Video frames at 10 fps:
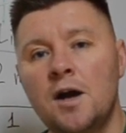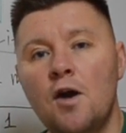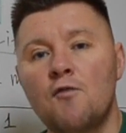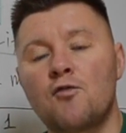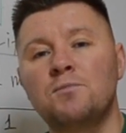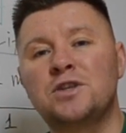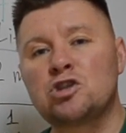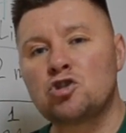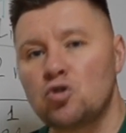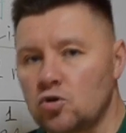from the
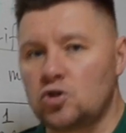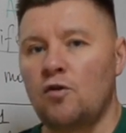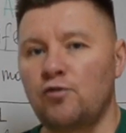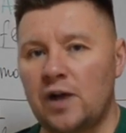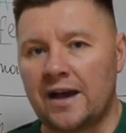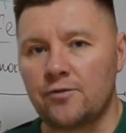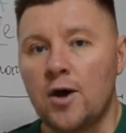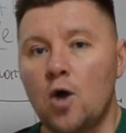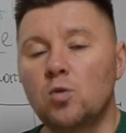source of life.